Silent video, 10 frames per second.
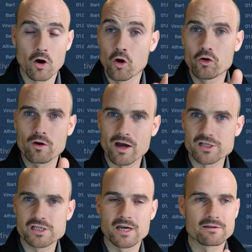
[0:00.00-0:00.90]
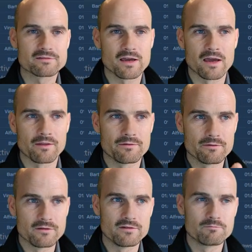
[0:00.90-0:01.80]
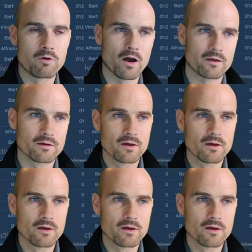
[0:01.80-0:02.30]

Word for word: AngularJS and this is block